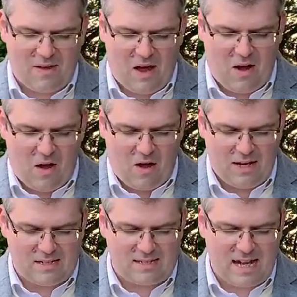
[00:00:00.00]
uh,
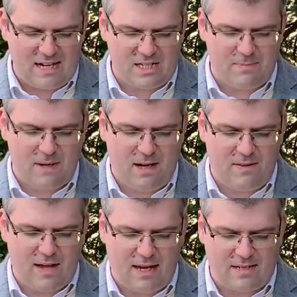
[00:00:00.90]
his testimony
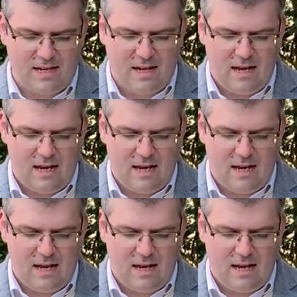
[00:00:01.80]
that